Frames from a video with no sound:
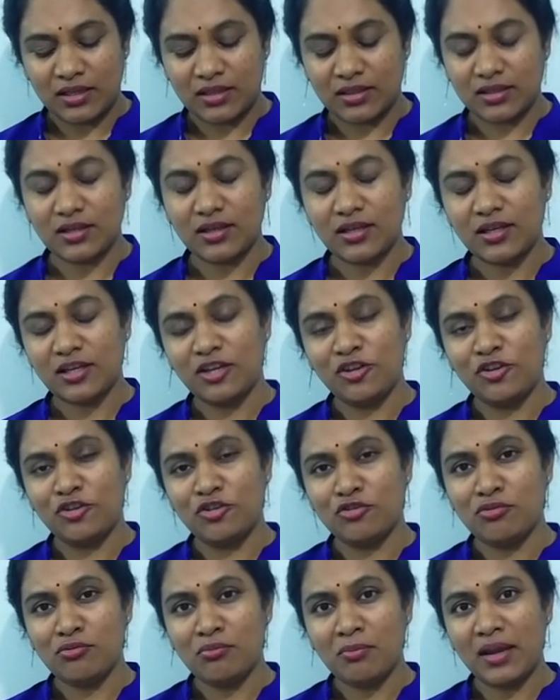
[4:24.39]
Third,
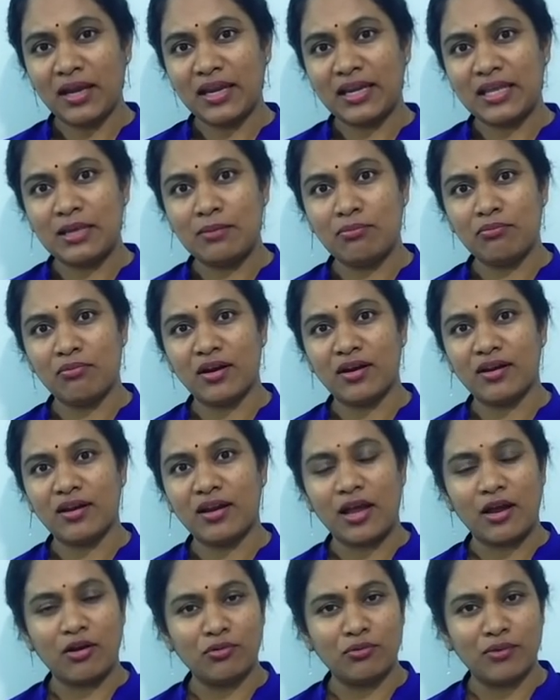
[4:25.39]
you might keep wondering,
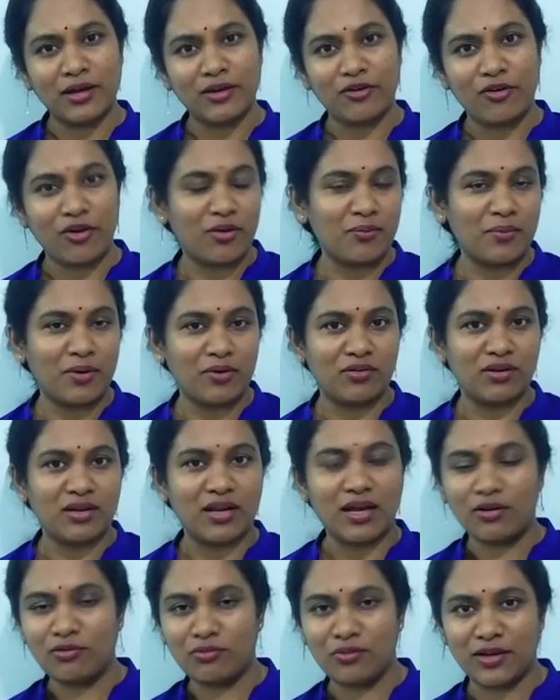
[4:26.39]
how do I talk about it?
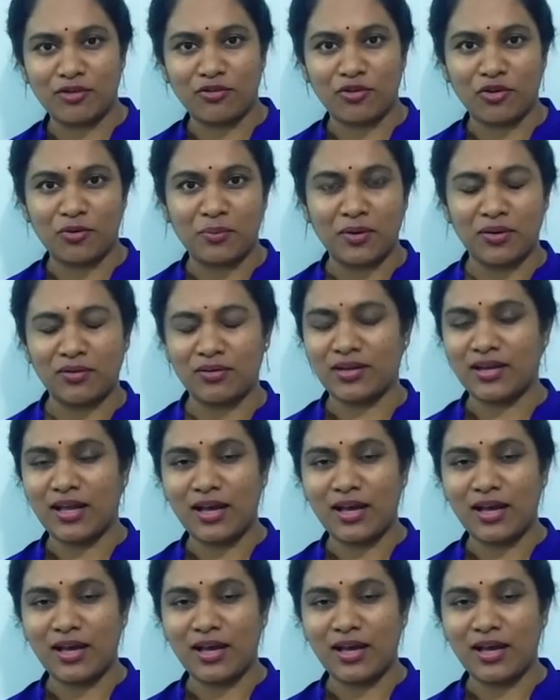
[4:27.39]
How do I talk about it?